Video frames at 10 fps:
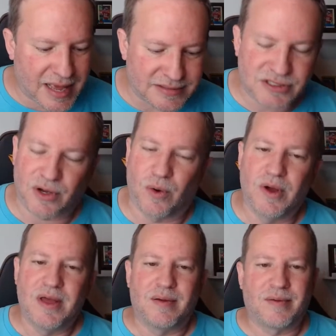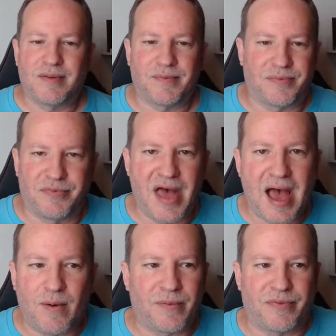And so
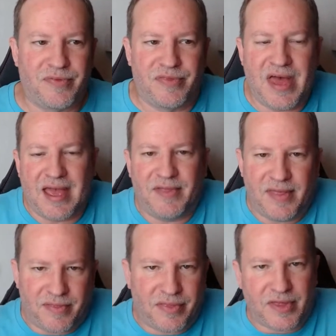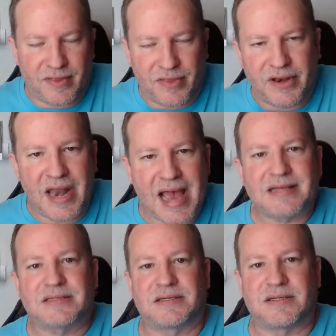and then the
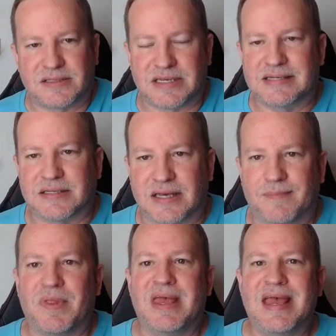next season,